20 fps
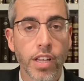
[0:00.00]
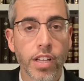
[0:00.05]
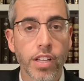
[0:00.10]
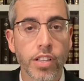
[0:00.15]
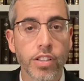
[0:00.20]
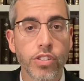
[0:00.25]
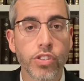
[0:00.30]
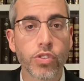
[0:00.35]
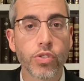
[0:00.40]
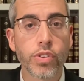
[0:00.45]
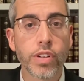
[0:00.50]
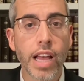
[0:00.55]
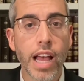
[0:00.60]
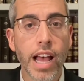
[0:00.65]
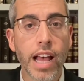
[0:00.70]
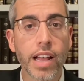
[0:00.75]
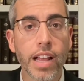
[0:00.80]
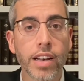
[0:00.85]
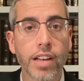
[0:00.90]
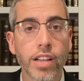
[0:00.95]
Do
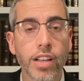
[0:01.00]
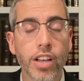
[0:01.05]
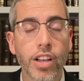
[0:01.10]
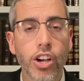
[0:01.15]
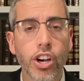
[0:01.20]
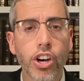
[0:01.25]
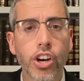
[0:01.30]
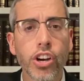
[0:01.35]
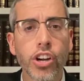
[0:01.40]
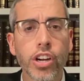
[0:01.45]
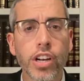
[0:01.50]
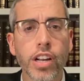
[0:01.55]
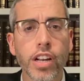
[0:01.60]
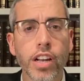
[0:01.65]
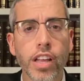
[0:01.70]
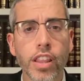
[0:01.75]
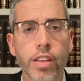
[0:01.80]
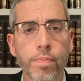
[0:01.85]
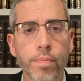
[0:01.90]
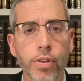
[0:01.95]
not hurt
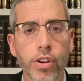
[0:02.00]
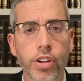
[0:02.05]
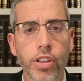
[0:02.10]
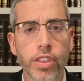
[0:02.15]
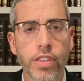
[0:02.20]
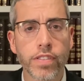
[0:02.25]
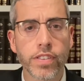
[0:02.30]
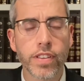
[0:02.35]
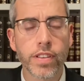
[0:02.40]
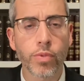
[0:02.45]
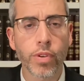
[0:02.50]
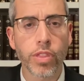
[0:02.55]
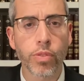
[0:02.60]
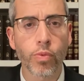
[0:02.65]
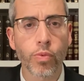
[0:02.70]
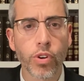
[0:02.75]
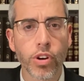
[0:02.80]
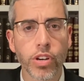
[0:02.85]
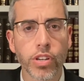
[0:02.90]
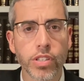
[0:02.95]
another person with
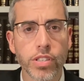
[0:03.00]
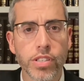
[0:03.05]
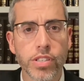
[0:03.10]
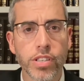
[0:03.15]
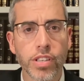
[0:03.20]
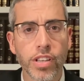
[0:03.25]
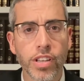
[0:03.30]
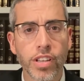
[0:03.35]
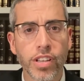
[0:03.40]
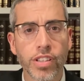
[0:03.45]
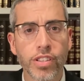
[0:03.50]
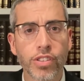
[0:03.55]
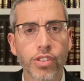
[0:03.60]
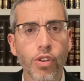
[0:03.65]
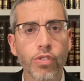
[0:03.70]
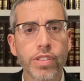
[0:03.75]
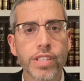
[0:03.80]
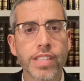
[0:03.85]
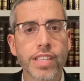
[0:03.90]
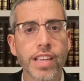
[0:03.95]
words.
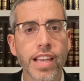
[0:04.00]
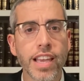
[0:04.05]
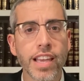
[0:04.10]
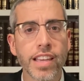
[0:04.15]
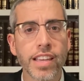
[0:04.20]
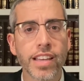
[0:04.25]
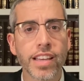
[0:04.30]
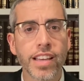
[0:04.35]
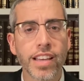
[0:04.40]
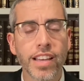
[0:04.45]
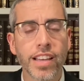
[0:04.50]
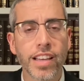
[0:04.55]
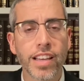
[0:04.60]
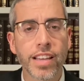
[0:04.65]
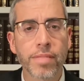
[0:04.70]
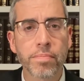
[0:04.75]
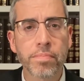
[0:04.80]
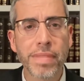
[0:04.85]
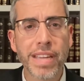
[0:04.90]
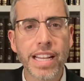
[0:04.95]
Don't say
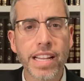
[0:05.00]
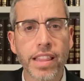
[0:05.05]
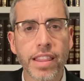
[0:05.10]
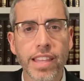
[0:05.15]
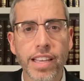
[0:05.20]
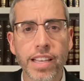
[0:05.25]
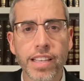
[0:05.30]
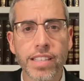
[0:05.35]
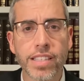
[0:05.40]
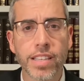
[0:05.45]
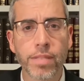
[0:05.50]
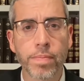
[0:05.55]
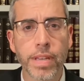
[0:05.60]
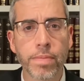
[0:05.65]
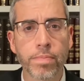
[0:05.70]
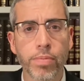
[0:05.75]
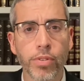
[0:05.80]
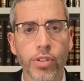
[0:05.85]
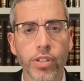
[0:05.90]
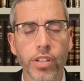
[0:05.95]
mean things to
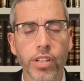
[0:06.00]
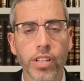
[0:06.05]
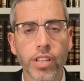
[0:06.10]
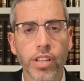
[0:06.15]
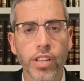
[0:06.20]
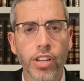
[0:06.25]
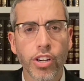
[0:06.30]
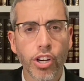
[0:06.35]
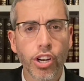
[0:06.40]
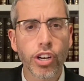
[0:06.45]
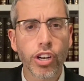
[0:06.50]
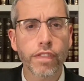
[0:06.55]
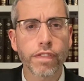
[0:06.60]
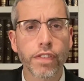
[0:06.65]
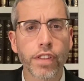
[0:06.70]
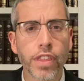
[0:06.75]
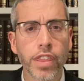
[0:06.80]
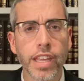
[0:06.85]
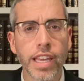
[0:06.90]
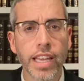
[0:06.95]
people,
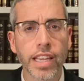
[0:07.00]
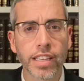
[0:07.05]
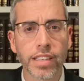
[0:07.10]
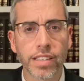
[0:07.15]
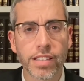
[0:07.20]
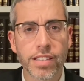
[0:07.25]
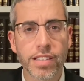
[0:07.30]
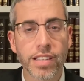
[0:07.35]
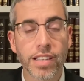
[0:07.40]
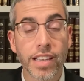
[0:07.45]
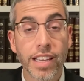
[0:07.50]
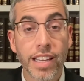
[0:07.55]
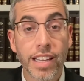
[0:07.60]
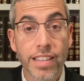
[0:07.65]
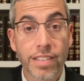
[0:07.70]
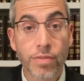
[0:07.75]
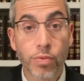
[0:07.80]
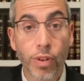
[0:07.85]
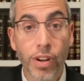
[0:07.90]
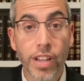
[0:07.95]
hurtful things.
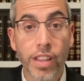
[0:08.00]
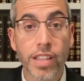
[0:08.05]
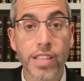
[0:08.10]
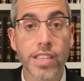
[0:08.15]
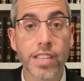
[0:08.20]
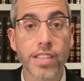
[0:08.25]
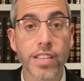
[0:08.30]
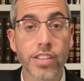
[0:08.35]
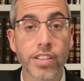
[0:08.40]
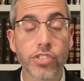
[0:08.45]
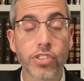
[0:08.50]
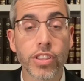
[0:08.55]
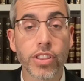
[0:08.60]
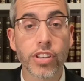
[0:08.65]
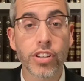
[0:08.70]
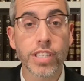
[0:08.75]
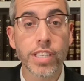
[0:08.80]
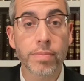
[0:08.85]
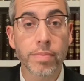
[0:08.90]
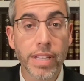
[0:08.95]
It's one of the
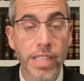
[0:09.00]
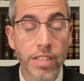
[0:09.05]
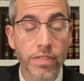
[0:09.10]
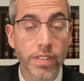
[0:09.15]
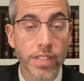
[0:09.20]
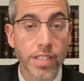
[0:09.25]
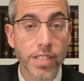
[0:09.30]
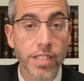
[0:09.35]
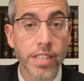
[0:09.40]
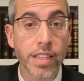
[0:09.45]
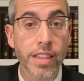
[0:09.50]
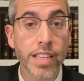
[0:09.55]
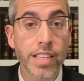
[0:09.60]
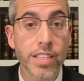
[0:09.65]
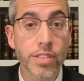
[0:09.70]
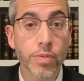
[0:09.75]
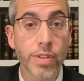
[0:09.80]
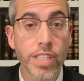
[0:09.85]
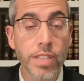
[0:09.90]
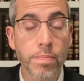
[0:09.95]
613 mitzvahs. It's in
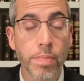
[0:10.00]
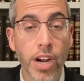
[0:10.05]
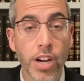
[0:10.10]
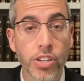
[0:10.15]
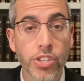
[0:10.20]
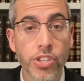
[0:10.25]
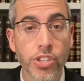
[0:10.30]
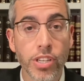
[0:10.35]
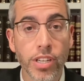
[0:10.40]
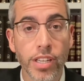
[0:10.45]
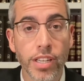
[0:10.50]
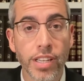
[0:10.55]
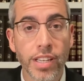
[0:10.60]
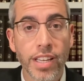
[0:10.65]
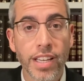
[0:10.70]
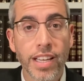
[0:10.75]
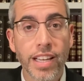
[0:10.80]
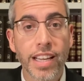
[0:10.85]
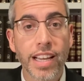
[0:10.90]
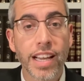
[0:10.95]
this week's Parsha.
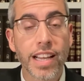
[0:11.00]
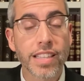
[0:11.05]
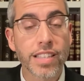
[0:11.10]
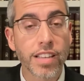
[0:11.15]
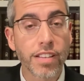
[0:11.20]
It's a